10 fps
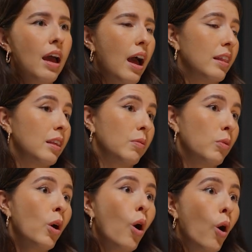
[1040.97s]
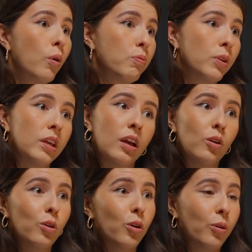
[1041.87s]
And then hopefully, I
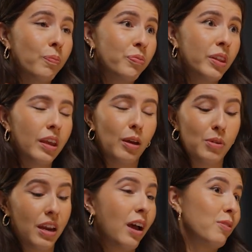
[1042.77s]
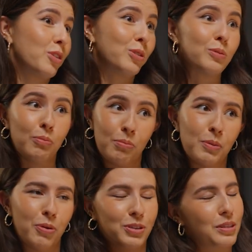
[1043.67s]
don't know, I haven't used, me
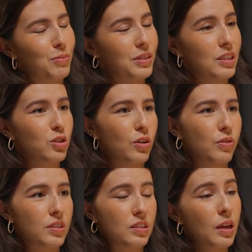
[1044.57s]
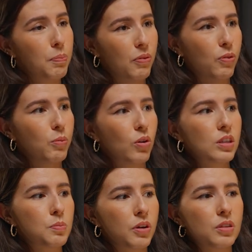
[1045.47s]
personally, Mazid services yet, but from your
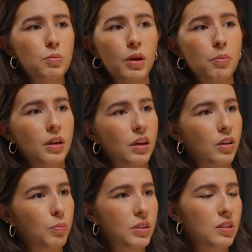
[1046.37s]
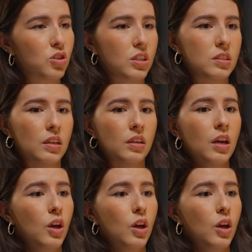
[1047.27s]
experience, maybe it could be suggesting